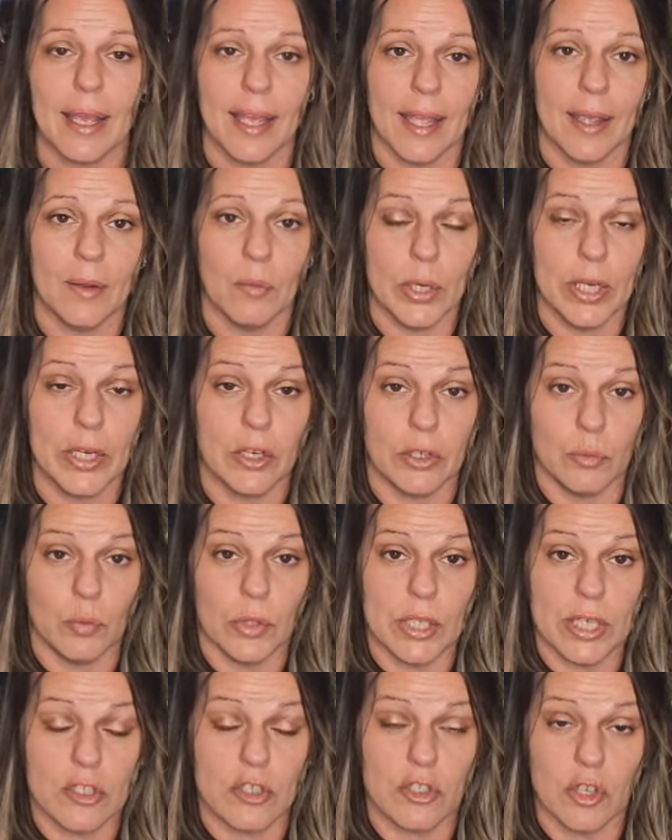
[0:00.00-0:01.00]
And we
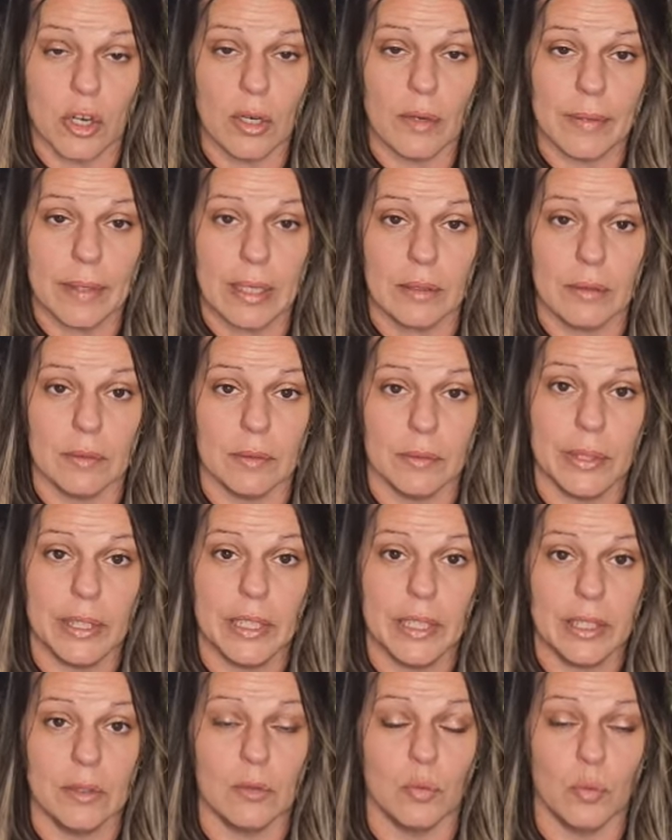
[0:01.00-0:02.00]
deserve it.
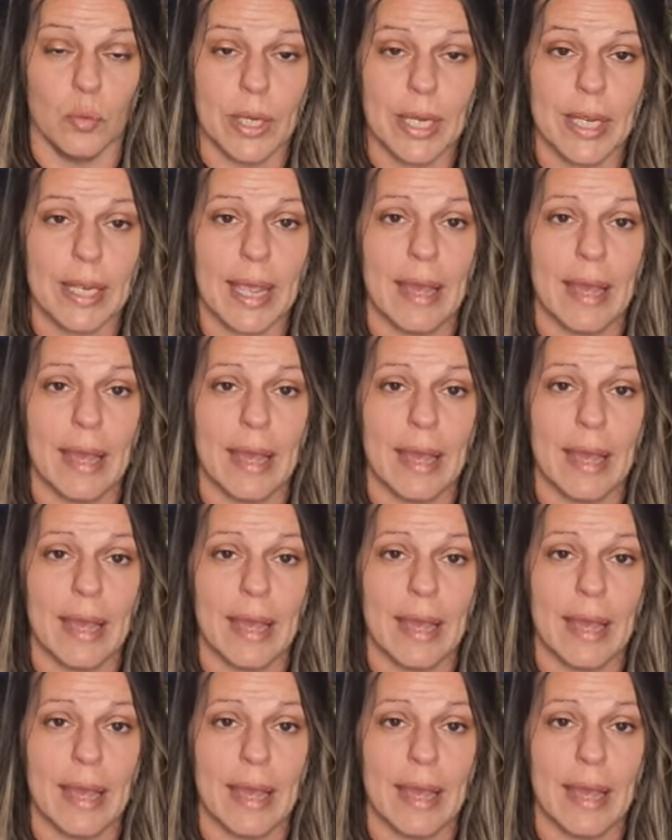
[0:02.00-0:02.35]
We